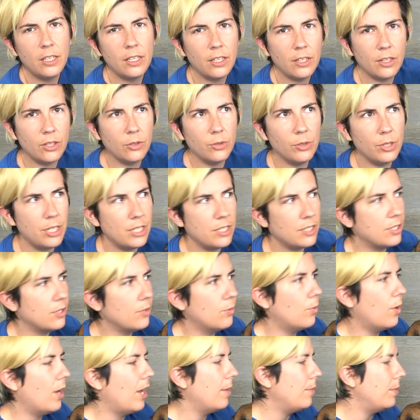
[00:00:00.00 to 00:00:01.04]
the reason
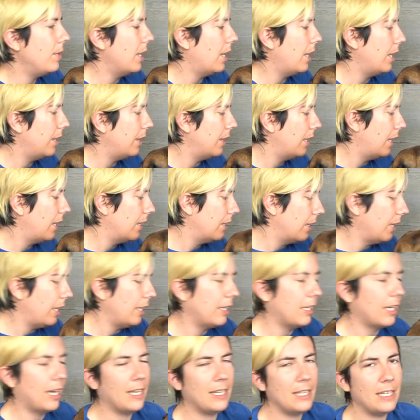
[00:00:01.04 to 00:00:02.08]
why behind that.
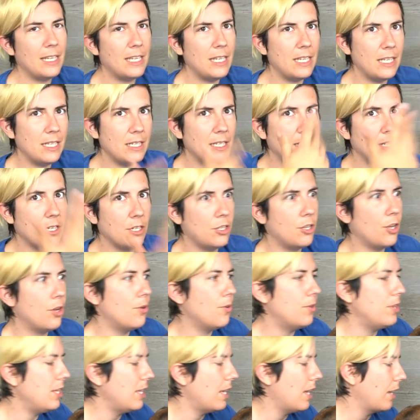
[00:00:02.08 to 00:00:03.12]
Like I need to know
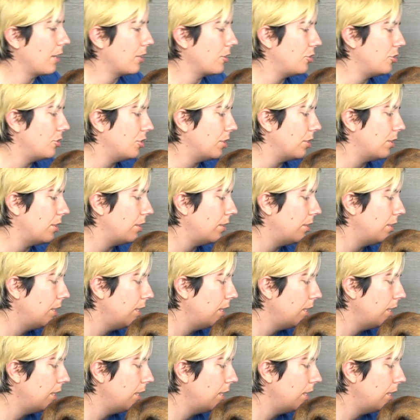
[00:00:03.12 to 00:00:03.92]
the extra